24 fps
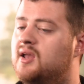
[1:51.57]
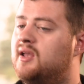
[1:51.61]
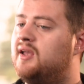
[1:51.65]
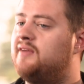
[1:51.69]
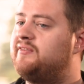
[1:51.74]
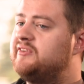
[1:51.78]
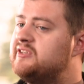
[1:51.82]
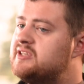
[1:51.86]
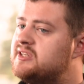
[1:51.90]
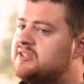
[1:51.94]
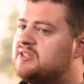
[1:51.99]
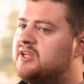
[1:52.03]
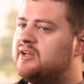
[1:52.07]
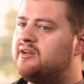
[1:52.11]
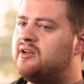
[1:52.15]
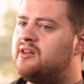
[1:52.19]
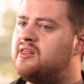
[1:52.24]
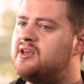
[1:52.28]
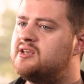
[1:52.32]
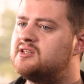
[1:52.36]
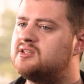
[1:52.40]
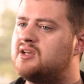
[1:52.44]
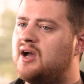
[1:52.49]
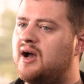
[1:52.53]
If you stick to
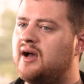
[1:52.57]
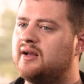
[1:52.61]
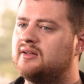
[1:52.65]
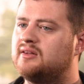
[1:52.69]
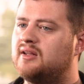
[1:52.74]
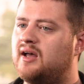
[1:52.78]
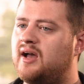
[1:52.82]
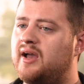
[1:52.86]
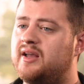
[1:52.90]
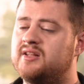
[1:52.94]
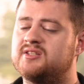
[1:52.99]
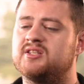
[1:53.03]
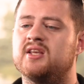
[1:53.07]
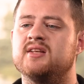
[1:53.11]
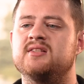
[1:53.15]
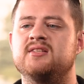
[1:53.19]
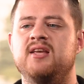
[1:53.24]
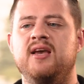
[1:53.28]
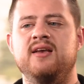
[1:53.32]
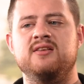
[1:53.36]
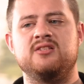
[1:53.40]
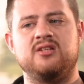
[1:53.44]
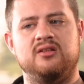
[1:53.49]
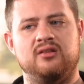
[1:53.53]
these guidelines, it
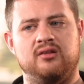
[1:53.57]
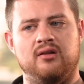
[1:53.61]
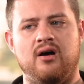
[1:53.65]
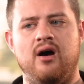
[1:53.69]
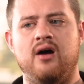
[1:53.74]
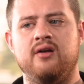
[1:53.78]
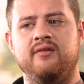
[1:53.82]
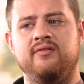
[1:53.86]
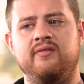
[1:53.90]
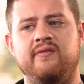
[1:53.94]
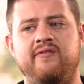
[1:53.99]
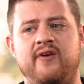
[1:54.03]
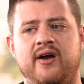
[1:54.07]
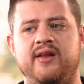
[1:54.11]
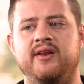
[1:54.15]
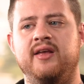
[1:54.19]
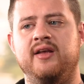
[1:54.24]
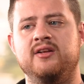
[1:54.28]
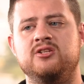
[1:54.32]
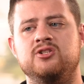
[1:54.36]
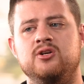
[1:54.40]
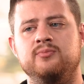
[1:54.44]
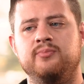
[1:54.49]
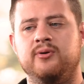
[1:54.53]
takes a lot of the
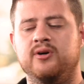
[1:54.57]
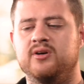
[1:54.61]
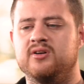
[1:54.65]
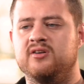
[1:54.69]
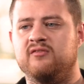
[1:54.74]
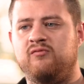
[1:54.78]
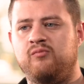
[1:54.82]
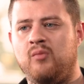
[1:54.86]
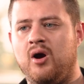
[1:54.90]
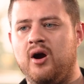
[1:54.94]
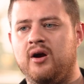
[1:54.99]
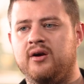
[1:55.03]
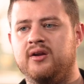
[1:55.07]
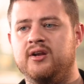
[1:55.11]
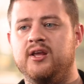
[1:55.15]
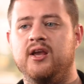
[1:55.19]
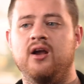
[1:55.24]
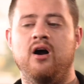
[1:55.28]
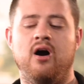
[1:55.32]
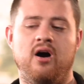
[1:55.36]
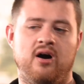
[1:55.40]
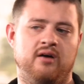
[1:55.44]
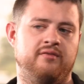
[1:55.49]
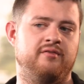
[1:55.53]
financial burden of
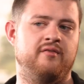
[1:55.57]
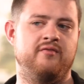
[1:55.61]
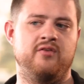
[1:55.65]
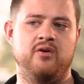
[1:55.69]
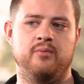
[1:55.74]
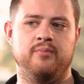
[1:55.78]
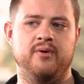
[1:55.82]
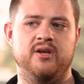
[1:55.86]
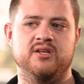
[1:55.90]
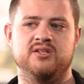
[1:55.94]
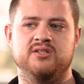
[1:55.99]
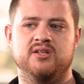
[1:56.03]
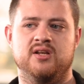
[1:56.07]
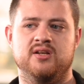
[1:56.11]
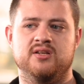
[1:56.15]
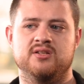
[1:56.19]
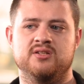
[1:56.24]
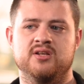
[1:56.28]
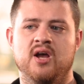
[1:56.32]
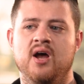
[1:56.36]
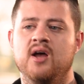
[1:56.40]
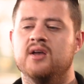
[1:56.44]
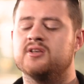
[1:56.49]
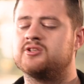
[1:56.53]
marketing off of your
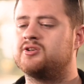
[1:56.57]
business.